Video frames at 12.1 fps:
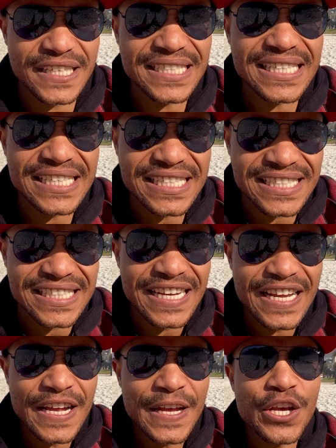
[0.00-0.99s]
This is
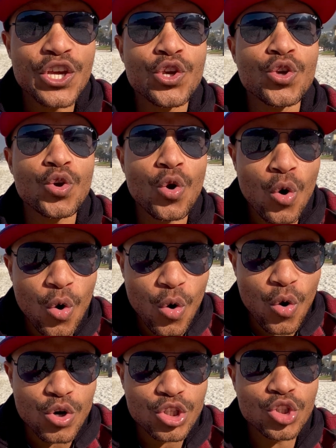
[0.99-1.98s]

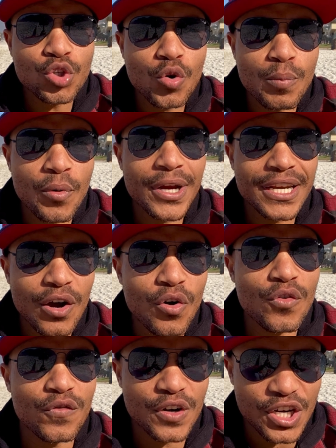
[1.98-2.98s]
your
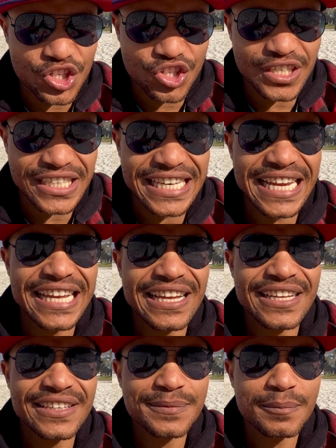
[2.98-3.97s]
2.0 version
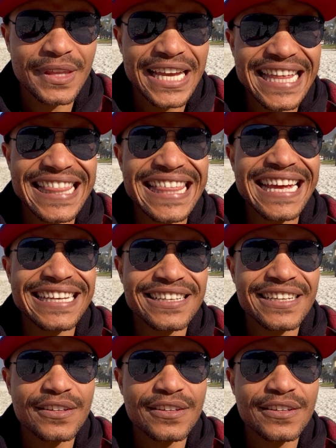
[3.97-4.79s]
that